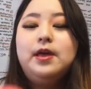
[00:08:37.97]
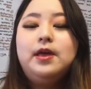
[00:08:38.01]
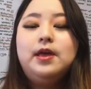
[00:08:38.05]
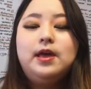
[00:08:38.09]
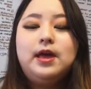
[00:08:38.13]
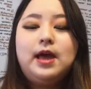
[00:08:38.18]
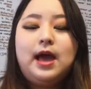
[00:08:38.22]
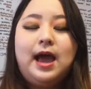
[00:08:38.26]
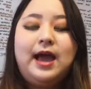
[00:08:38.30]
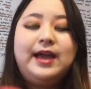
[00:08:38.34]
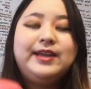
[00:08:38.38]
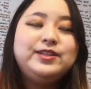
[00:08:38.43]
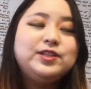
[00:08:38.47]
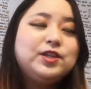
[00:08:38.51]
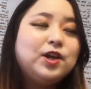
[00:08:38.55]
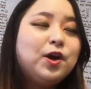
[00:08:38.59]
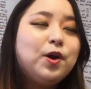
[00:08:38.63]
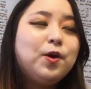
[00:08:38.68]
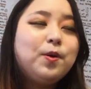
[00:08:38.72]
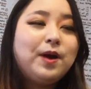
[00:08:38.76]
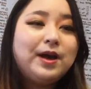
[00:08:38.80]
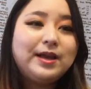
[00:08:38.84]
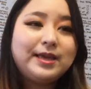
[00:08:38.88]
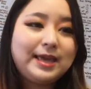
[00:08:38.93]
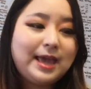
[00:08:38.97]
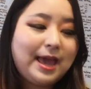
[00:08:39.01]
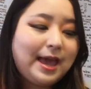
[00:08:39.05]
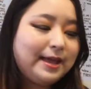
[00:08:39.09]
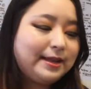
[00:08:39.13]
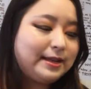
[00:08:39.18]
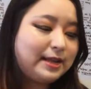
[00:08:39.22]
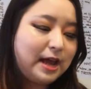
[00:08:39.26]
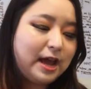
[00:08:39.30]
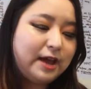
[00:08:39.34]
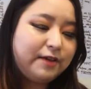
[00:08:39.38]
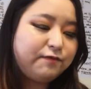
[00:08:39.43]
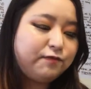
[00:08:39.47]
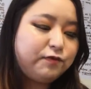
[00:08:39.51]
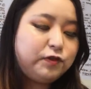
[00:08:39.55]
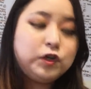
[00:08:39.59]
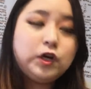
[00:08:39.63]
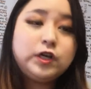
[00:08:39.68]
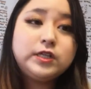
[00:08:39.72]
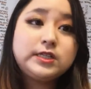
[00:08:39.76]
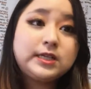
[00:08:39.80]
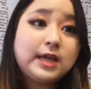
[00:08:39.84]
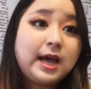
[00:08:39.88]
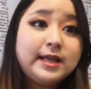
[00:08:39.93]
I know, again, I've
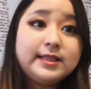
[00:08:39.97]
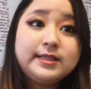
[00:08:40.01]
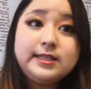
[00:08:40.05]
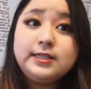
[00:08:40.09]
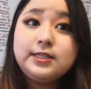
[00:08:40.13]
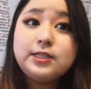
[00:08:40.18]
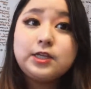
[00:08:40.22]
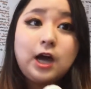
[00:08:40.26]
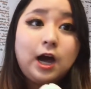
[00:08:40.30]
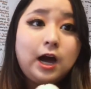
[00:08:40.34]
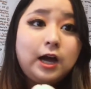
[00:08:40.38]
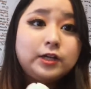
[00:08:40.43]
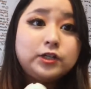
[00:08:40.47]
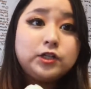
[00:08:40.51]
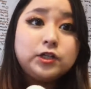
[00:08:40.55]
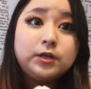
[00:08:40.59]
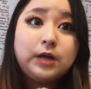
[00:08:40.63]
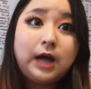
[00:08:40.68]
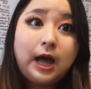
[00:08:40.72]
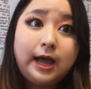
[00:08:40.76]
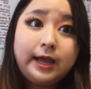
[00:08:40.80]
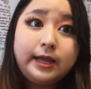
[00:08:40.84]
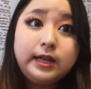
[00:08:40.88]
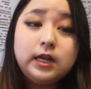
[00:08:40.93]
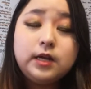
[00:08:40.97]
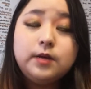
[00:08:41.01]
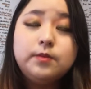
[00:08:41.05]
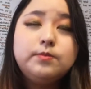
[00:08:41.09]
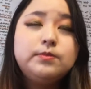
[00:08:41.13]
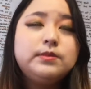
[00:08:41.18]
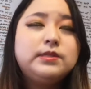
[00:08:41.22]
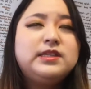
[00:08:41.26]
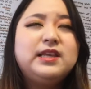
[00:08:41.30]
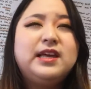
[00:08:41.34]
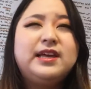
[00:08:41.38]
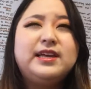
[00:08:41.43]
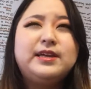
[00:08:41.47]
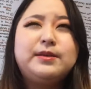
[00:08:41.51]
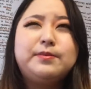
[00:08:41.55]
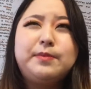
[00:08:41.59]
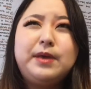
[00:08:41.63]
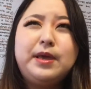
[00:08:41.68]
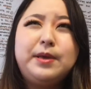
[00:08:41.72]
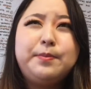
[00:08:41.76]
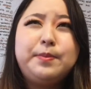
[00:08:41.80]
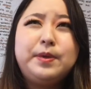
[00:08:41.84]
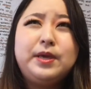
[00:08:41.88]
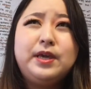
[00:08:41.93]
just got these Kaja items like
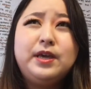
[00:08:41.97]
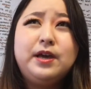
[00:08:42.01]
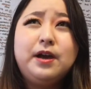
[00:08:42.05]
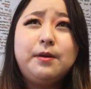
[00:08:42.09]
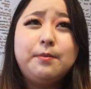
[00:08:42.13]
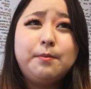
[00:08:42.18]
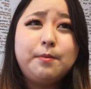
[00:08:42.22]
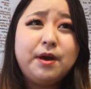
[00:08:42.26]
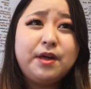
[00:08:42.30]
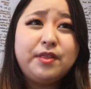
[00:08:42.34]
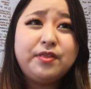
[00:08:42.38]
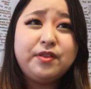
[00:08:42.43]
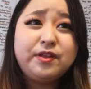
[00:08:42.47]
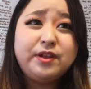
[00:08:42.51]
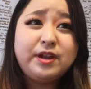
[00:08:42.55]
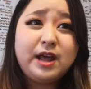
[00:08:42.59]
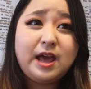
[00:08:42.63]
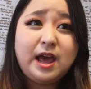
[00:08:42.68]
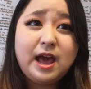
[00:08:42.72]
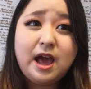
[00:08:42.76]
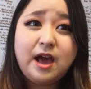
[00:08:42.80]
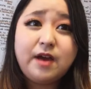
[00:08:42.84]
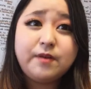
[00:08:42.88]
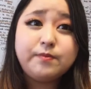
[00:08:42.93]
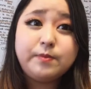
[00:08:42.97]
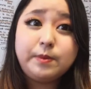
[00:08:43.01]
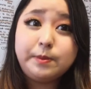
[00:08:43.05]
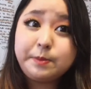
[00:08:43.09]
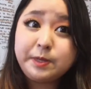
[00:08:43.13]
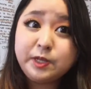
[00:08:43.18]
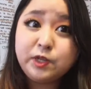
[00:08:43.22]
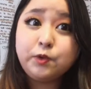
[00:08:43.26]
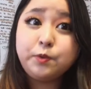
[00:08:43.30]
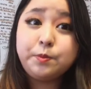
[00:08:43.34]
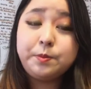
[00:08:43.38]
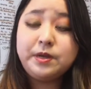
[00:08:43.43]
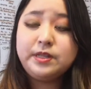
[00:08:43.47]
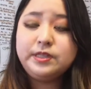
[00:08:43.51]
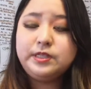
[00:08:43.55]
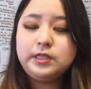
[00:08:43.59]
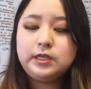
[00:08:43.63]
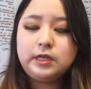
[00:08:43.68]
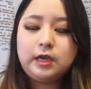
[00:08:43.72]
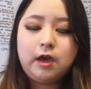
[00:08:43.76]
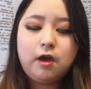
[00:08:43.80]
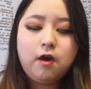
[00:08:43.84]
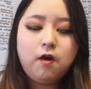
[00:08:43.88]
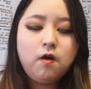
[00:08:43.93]
maybe a month and a half, maybe 2 months
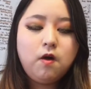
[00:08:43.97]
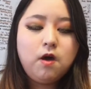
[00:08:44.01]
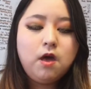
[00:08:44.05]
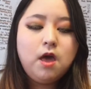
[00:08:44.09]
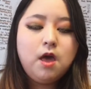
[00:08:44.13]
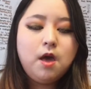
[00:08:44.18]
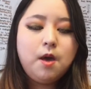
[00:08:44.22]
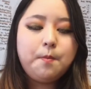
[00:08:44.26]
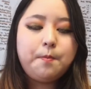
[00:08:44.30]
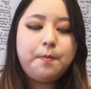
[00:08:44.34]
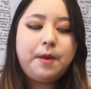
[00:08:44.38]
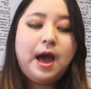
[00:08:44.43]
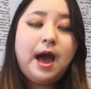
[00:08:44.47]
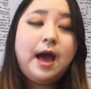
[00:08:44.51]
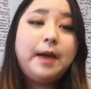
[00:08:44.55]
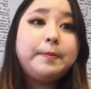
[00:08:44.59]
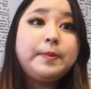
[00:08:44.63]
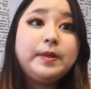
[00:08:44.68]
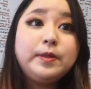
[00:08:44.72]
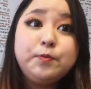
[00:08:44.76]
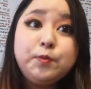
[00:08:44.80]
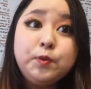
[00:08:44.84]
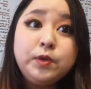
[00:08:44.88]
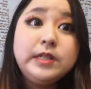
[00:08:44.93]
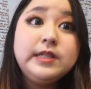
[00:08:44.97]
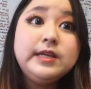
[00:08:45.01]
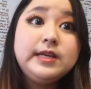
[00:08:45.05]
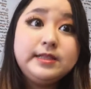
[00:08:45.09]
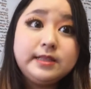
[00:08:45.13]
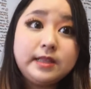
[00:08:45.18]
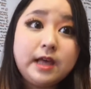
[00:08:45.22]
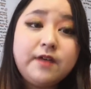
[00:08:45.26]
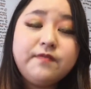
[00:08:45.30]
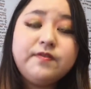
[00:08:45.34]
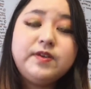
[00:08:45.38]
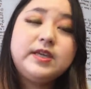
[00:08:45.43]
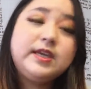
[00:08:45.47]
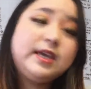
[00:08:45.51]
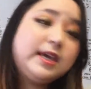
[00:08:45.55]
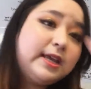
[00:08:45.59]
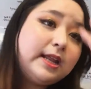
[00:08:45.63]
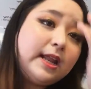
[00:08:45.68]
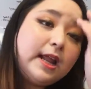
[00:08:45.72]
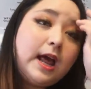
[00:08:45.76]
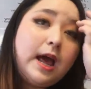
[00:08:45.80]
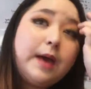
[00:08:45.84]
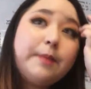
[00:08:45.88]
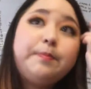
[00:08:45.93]
ago, but I've been really loving it
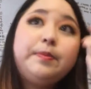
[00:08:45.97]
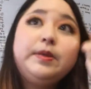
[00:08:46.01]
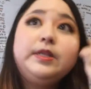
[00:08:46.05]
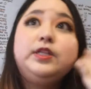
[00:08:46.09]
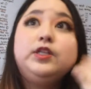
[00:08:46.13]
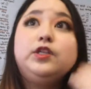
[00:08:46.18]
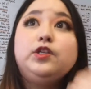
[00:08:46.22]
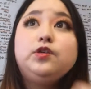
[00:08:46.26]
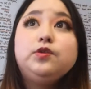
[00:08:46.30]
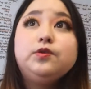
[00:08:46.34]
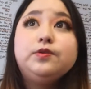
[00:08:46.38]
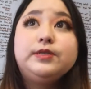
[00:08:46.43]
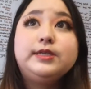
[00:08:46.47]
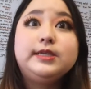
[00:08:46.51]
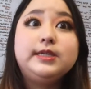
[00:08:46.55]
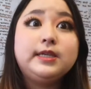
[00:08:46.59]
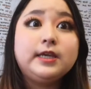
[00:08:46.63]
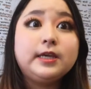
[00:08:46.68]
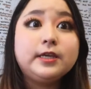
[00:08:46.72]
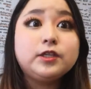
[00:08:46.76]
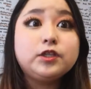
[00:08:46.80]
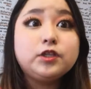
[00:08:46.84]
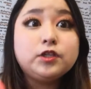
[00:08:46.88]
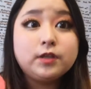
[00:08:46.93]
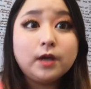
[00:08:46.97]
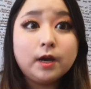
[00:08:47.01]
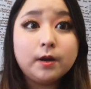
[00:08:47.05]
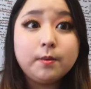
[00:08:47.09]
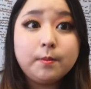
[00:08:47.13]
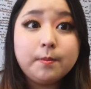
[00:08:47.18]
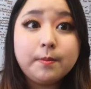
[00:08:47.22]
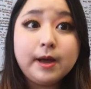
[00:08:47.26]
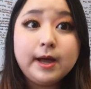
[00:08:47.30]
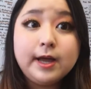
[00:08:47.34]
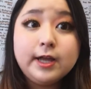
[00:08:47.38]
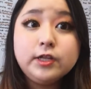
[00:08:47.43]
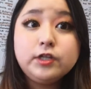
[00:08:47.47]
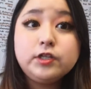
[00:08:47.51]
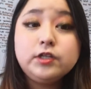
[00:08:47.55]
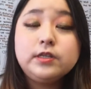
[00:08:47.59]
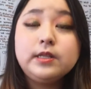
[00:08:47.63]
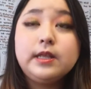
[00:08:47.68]
and I've been using it so much.